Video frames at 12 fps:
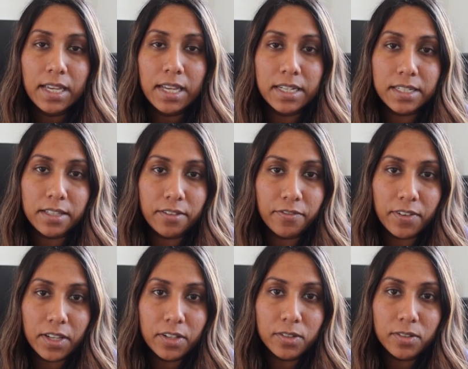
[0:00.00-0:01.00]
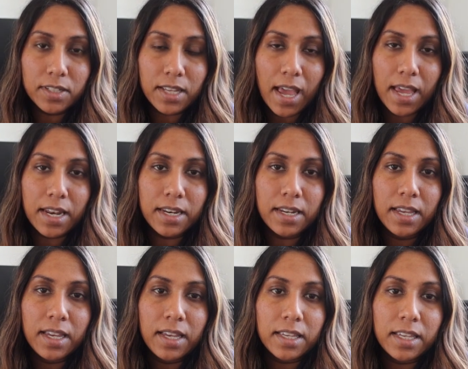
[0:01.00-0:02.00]
into the field and
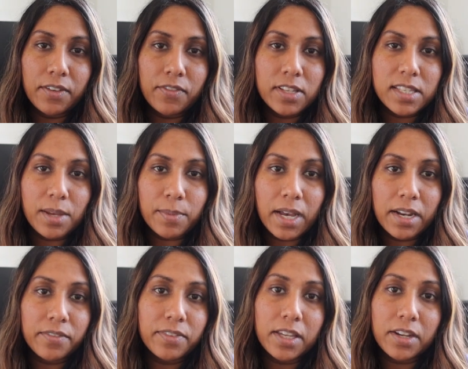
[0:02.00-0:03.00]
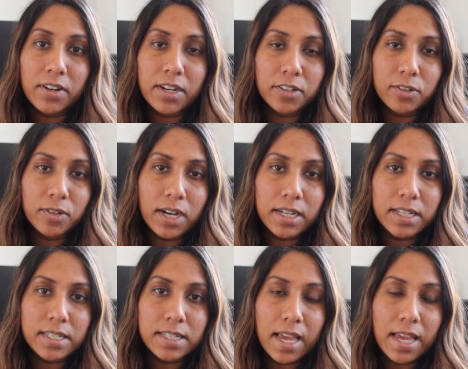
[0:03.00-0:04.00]
give you some kind of theoretical
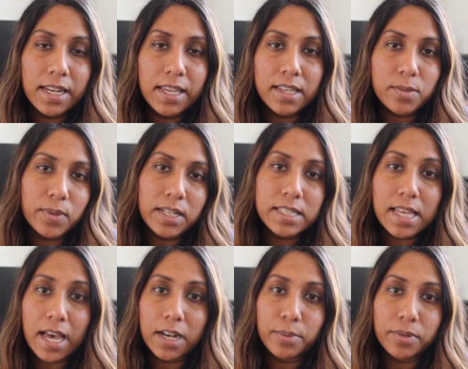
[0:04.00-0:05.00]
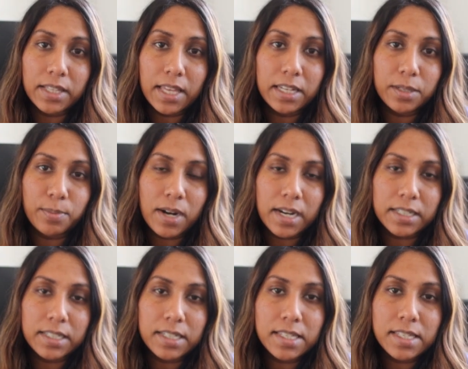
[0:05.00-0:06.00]
understanding as well as how to put that into
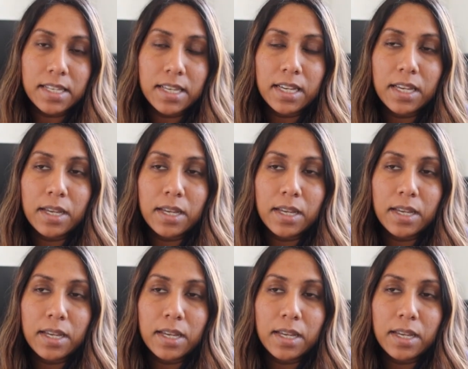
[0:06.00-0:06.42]
practice.